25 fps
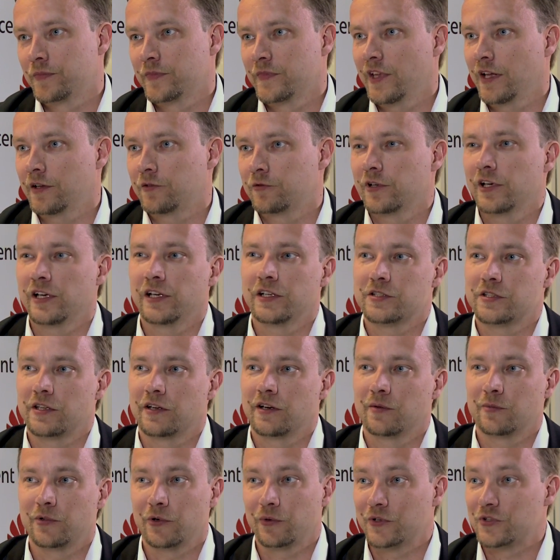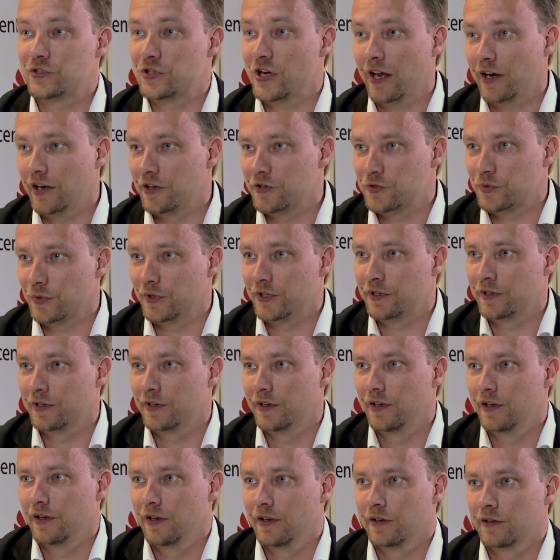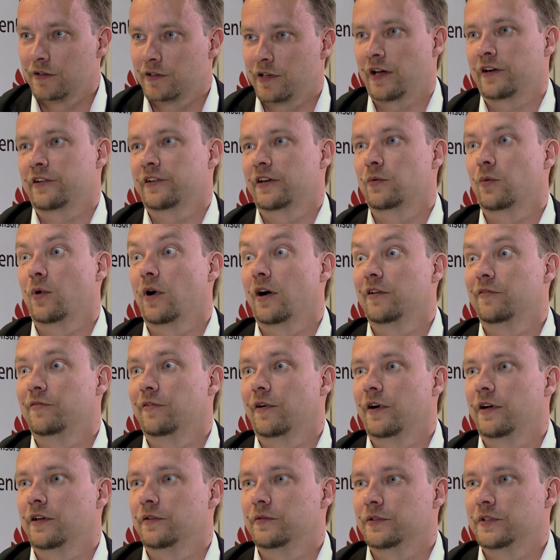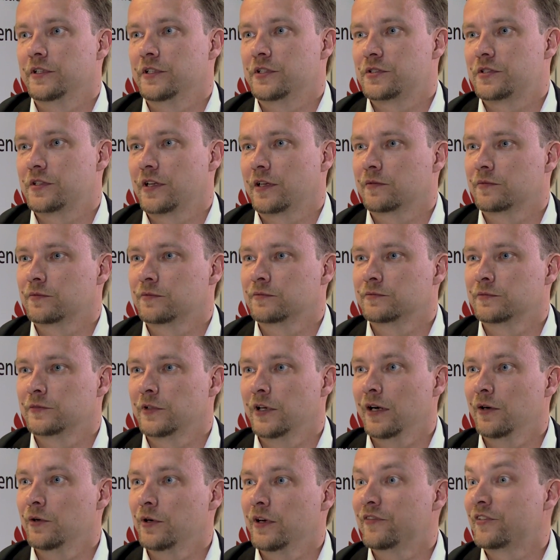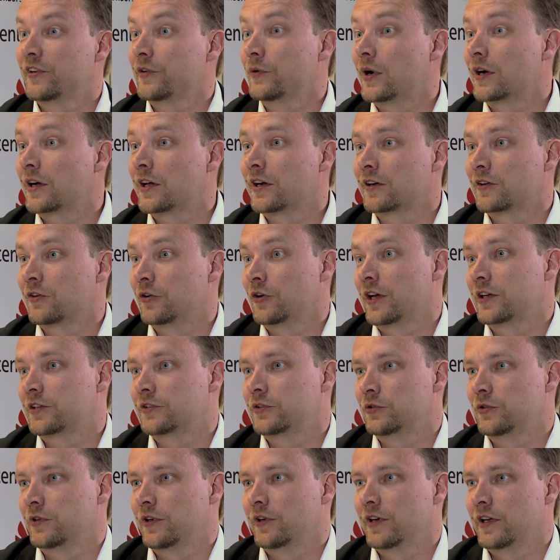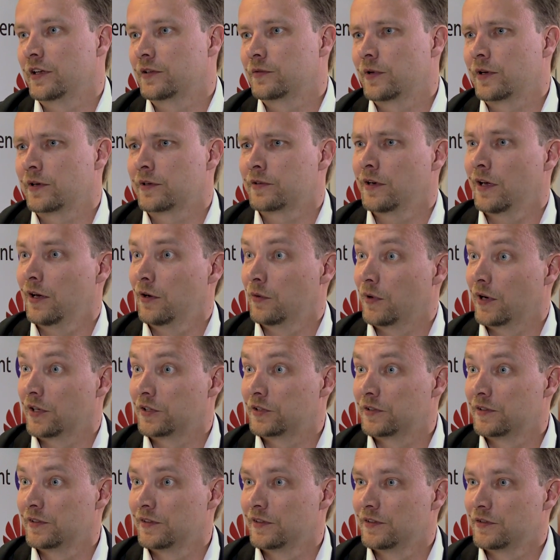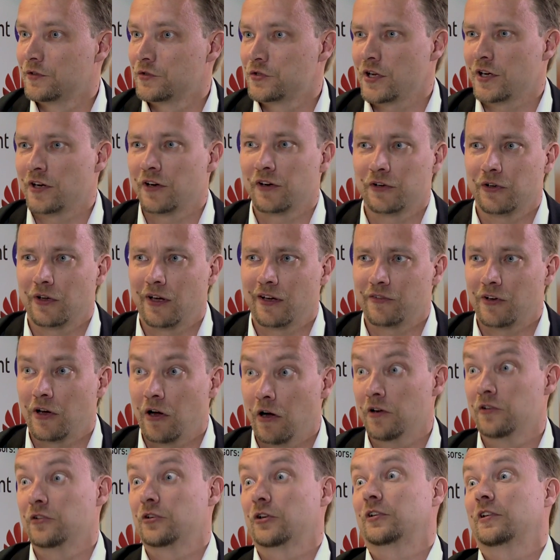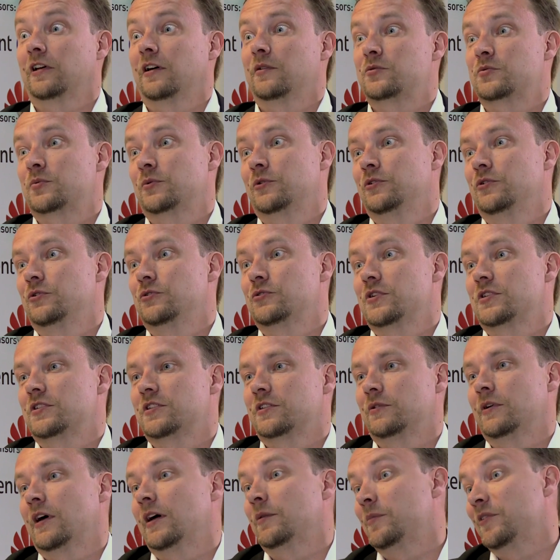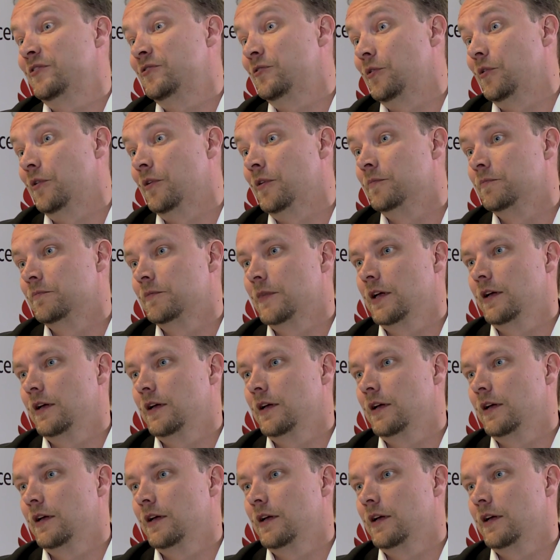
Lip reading: That really is the number one challenge with carrier Wi-Fi, is that now everyone can connect to your network. Now what? Suddenly you have 100 times more users than you had before.